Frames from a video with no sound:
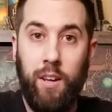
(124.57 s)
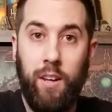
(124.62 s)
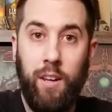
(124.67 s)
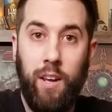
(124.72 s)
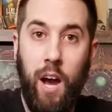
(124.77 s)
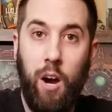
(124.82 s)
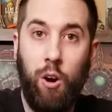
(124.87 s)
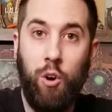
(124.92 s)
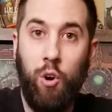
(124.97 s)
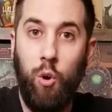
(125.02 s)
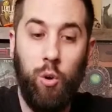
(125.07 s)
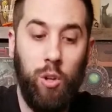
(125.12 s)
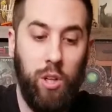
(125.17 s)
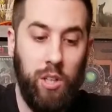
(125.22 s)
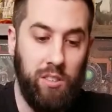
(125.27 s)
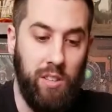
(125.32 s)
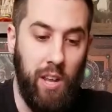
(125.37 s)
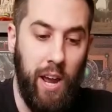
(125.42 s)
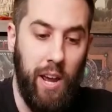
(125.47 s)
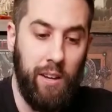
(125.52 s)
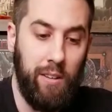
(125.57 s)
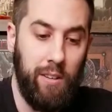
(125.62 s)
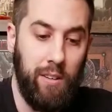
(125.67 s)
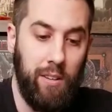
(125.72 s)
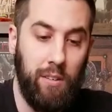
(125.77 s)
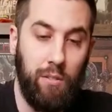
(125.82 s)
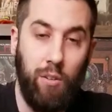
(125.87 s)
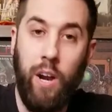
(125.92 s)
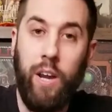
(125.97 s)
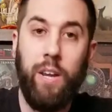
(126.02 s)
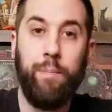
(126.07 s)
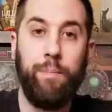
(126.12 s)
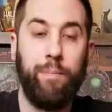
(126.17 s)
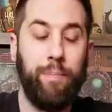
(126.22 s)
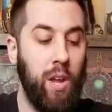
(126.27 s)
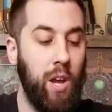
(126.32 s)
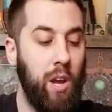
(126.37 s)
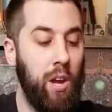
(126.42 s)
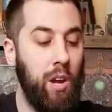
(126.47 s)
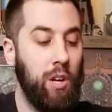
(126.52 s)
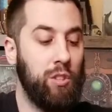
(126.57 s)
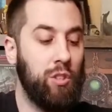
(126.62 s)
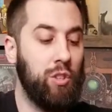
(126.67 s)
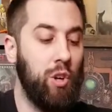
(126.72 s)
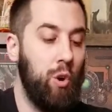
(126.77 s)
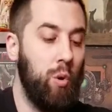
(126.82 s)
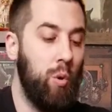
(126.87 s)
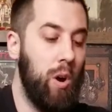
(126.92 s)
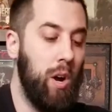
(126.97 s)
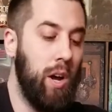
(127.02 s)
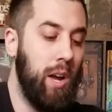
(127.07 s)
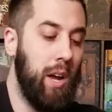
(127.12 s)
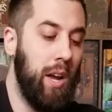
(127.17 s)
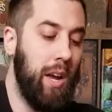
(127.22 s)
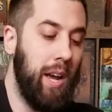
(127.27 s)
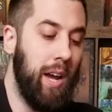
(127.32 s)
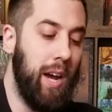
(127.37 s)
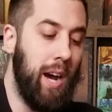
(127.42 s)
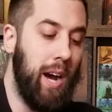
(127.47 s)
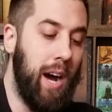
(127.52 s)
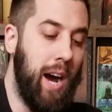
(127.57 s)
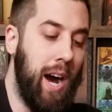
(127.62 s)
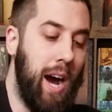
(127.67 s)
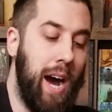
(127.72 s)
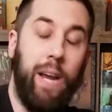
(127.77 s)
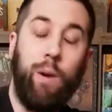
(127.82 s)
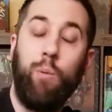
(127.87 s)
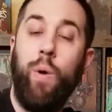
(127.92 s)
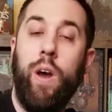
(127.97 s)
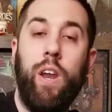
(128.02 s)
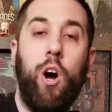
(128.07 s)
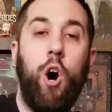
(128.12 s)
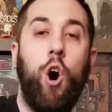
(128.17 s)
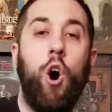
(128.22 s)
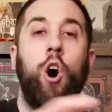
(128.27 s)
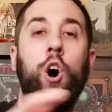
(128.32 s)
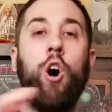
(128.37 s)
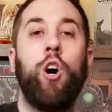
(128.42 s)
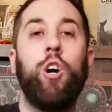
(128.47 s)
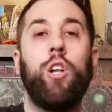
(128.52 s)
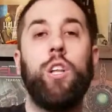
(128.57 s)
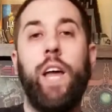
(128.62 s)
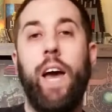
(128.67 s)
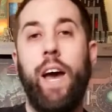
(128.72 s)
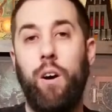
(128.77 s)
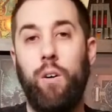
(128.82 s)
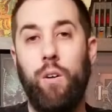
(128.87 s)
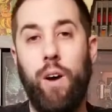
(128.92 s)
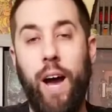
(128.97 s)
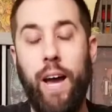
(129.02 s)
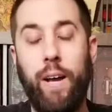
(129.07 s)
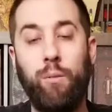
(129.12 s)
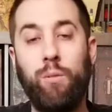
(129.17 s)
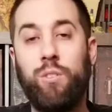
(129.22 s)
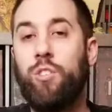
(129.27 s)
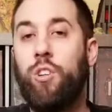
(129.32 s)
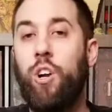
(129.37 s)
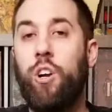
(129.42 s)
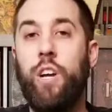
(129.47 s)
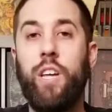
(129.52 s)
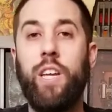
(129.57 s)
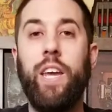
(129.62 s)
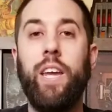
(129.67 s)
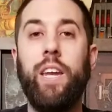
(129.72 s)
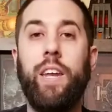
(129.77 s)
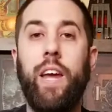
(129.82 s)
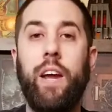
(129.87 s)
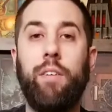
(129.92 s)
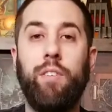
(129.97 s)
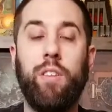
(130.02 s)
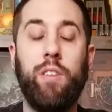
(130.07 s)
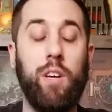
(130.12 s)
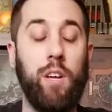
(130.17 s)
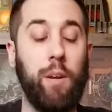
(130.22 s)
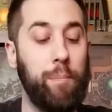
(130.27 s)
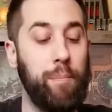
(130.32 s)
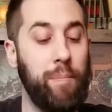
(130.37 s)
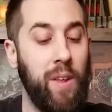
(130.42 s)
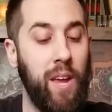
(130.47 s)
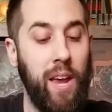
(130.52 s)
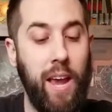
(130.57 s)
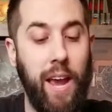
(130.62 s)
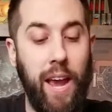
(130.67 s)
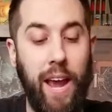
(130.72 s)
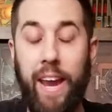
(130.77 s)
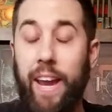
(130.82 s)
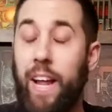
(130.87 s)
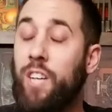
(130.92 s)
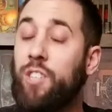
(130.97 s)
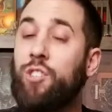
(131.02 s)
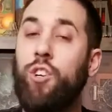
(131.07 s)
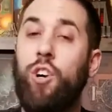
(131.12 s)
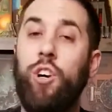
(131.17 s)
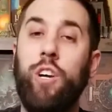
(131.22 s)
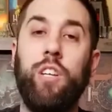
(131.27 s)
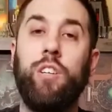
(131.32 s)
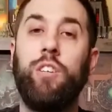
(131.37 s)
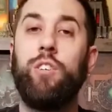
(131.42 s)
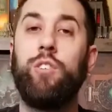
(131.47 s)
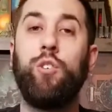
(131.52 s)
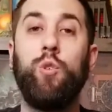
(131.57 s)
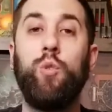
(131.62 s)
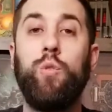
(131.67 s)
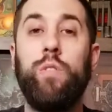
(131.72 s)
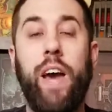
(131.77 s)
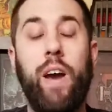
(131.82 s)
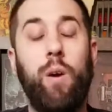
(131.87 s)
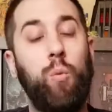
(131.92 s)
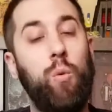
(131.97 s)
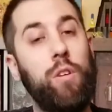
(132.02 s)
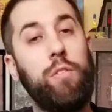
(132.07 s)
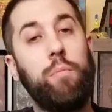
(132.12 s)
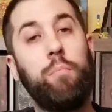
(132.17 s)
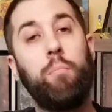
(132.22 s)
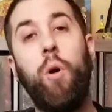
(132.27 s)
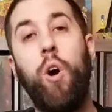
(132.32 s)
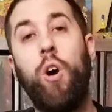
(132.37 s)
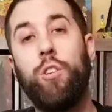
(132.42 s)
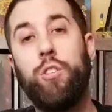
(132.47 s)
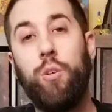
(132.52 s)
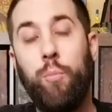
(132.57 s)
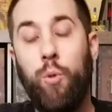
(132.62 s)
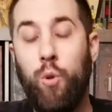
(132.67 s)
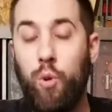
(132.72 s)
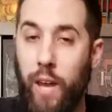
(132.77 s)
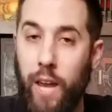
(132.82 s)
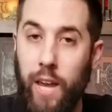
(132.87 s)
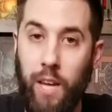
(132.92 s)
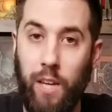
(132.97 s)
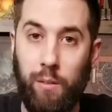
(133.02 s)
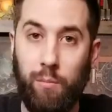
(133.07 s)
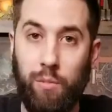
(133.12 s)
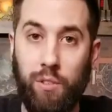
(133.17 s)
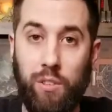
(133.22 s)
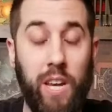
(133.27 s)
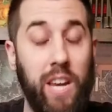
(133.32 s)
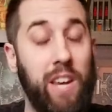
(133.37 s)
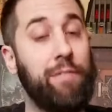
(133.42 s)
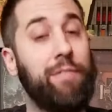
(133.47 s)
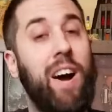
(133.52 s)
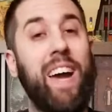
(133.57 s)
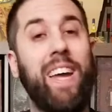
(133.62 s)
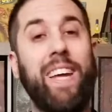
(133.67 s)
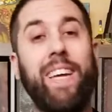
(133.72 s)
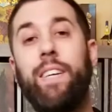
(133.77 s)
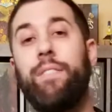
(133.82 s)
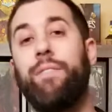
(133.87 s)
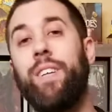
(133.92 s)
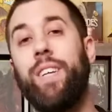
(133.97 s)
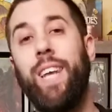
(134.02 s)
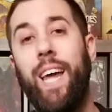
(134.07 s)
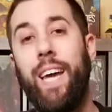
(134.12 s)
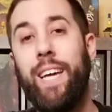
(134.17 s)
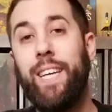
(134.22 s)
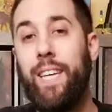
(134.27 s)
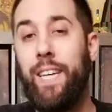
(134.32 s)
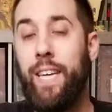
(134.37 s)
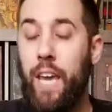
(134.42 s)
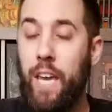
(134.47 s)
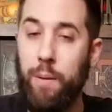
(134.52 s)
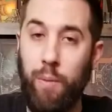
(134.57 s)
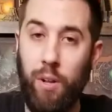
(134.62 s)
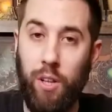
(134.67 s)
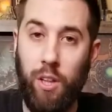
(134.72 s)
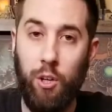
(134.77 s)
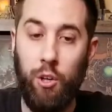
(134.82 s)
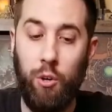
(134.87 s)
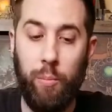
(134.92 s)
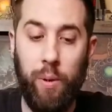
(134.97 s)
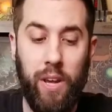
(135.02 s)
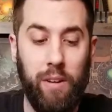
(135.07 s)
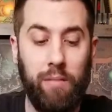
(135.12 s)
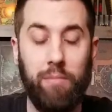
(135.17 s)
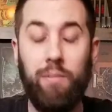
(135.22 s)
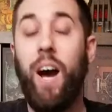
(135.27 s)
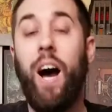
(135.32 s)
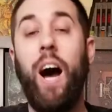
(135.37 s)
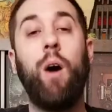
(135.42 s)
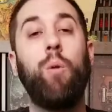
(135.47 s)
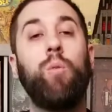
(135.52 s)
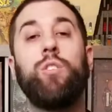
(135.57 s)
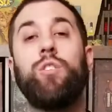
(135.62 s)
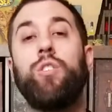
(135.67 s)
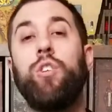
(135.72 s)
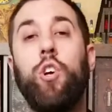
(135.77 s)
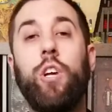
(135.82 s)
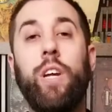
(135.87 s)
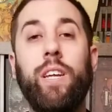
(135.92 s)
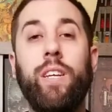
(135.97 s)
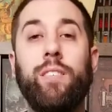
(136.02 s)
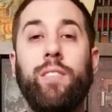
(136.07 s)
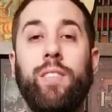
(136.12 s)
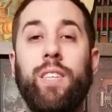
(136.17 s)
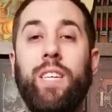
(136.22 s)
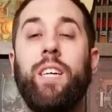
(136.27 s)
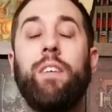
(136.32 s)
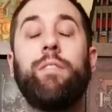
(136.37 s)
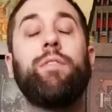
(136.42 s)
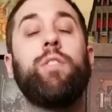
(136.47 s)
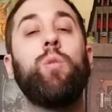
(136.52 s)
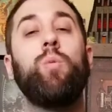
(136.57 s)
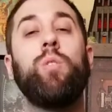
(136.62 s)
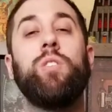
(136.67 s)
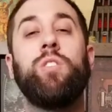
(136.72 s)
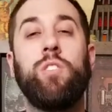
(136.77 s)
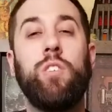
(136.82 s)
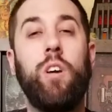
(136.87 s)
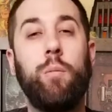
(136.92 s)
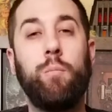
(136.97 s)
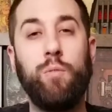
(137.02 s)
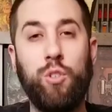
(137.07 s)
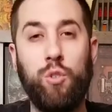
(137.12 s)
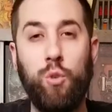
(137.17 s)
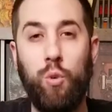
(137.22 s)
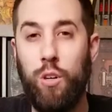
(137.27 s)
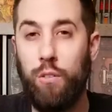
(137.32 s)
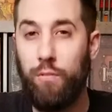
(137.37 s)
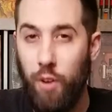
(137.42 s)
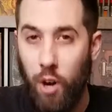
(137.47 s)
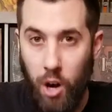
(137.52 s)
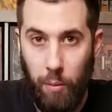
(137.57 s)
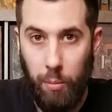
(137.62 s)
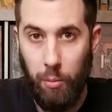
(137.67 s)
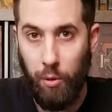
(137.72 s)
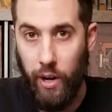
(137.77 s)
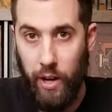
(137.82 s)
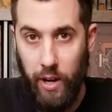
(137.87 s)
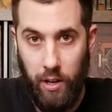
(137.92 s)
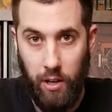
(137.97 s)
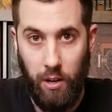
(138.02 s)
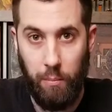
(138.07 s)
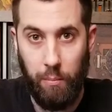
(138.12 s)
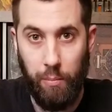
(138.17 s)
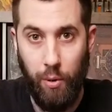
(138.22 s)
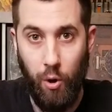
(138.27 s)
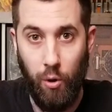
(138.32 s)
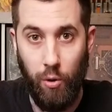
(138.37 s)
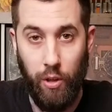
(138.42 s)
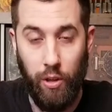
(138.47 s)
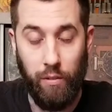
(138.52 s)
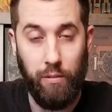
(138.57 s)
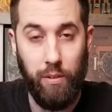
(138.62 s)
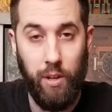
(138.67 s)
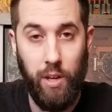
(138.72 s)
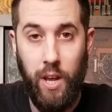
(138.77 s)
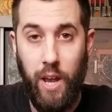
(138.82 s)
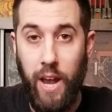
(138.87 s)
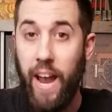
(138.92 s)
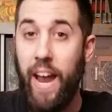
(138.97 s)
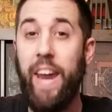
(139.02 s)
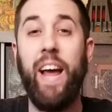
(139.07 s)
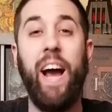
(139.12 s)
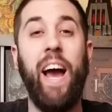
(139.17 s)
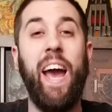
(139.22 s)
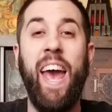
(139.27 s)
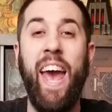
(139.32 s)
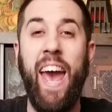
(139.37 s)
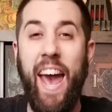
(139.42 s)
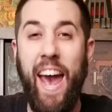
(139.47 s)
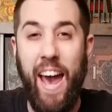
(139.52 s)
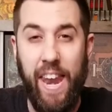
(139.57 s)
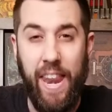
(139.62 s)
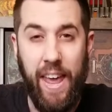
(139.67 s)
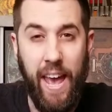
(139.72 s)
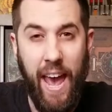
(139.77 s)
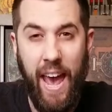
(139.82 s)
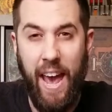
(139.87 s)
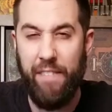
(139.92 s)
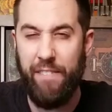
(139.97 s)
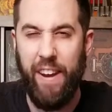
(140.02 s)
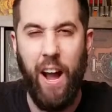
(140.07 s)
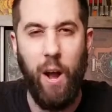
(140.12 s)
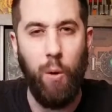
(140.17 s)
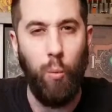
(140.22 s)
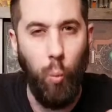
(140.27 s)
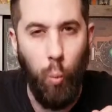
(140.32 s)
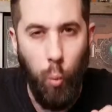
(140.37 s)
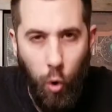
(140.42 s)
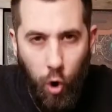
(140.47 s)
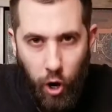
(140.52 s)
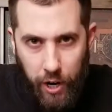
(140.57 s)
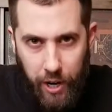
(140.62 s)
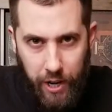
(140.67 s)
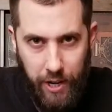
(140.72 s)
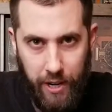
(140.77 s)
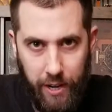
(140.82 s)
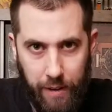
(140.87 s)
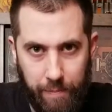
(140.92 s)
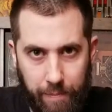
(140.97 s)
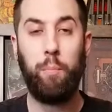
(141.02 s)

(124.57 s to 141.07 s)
How cool is that, right? So I went all out. I started getting everything. And I started to do that with multiple games. If I even liked the game a little bit, I was looking to see if there was some sort of upgraded component. And I had to have it. I wanted it.